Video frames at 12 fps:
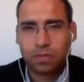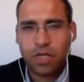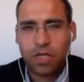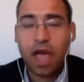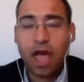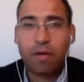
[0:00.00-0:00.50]

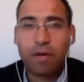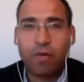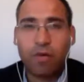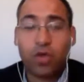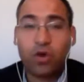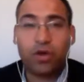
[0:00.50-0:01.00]
Yeah, but here
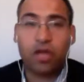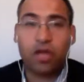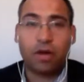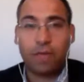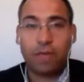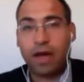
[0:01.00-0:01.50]
we're talking
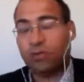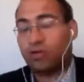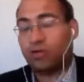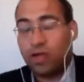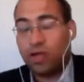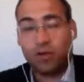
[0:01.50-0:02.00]
about,
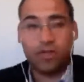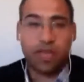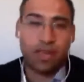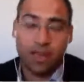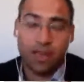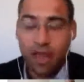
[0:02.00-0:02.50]
like you
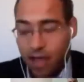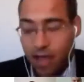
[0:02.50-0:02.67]
say,